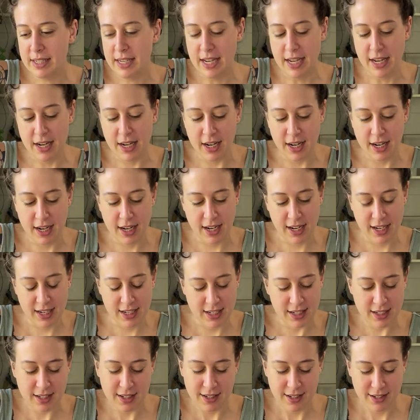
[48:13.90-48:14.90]
10
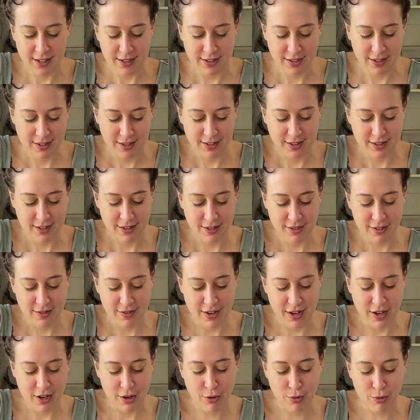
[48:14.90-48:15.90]
years.
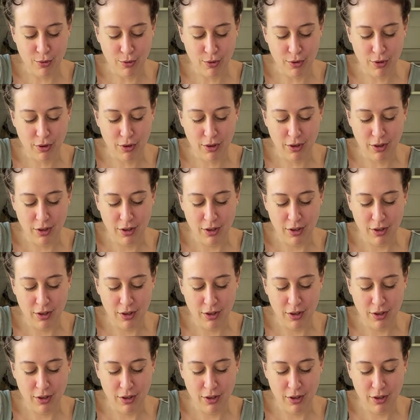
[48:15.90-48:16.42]
Very cool.